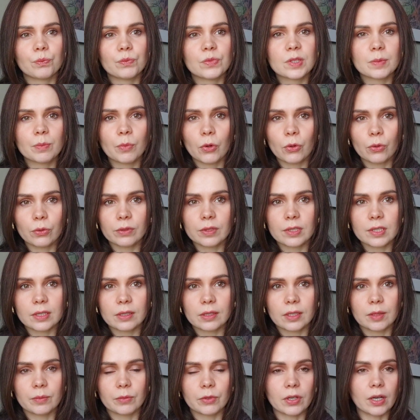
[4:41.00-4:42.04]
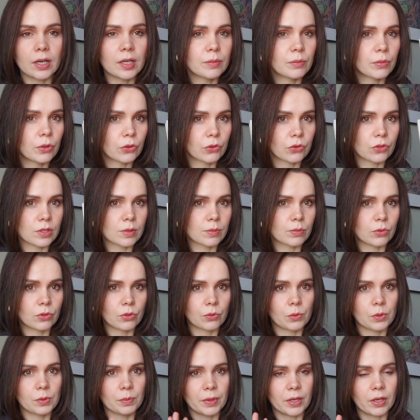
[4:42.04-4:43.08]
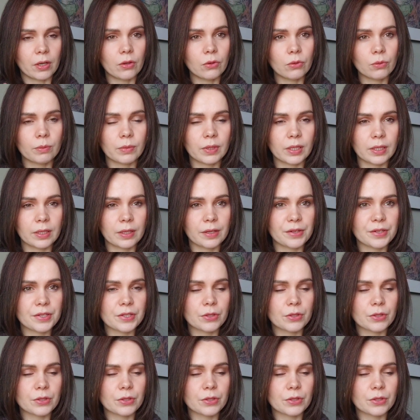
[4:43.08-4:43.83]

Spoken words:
Small disclaimer, I bought this book with my own money,